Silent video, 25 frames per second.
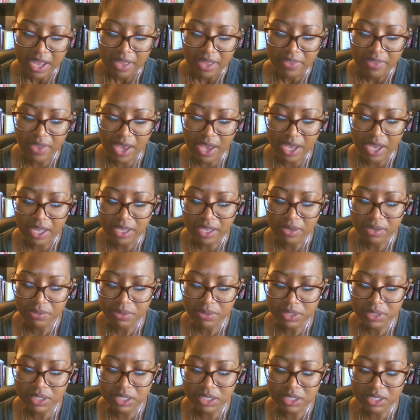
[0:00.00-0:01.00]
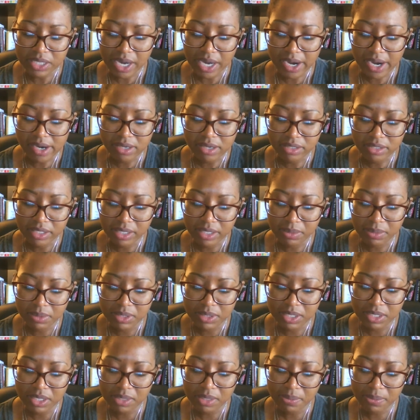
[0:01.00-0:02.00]
that it was entirely
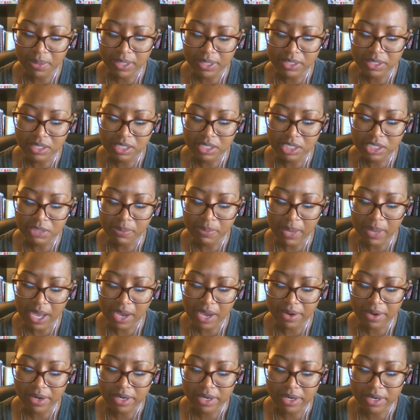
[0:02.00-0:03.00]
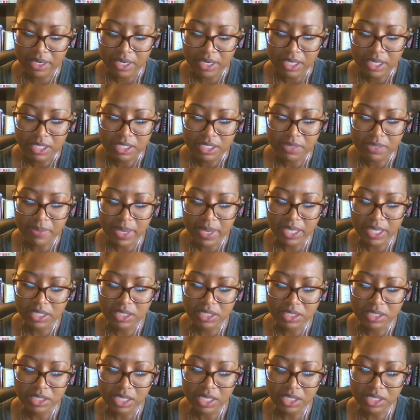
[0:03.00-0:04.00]
within the president's power to make
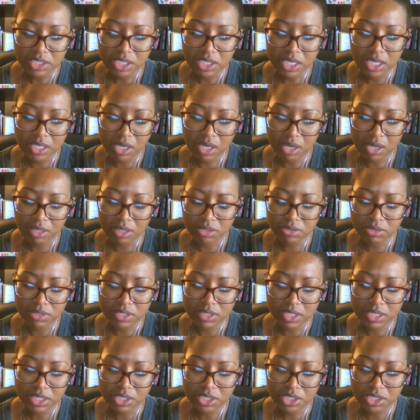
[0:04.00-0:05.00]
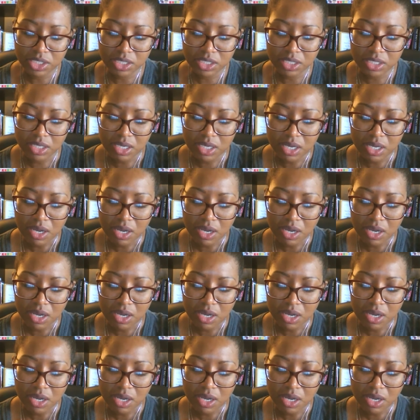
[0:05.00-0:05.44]
such an authorization,